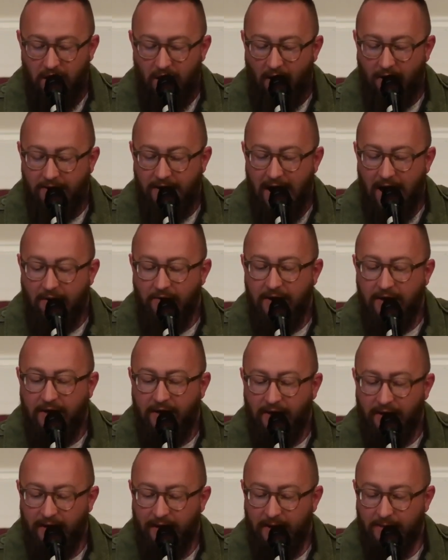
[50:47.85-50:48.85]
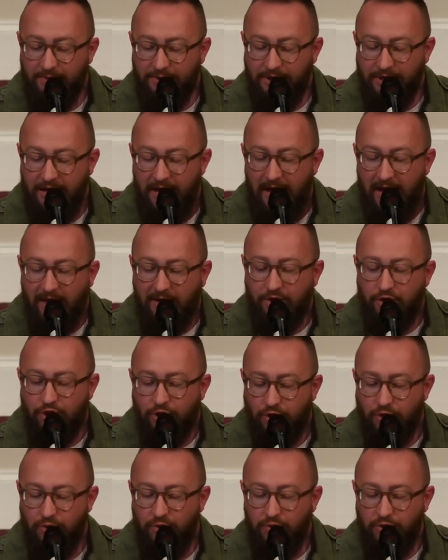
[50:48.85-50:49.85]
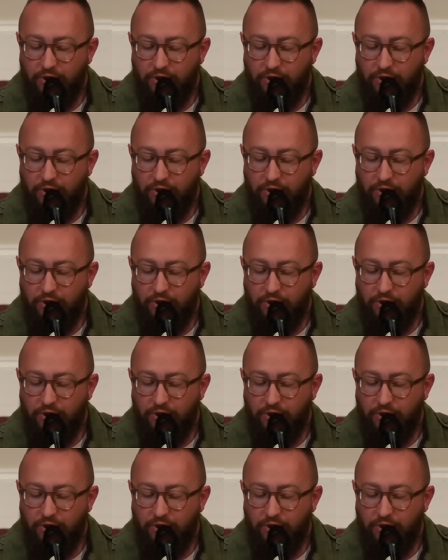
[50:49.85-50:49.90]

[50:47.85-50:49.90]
are now eclipsed in true